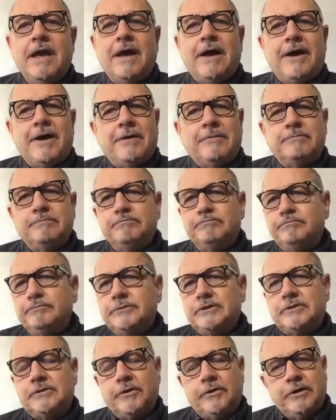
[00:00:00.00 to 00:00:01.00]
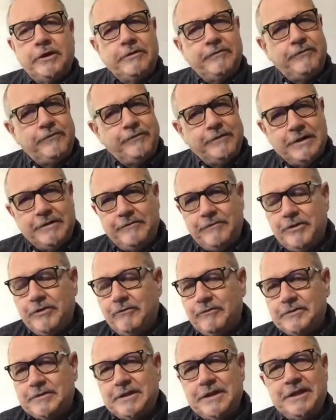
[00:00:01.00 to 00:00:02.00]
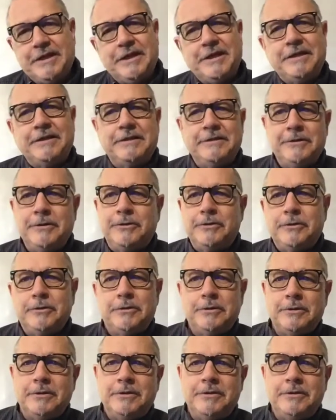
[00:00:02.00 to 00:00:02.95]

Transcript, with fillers: Um, so if if you've seen it and you're,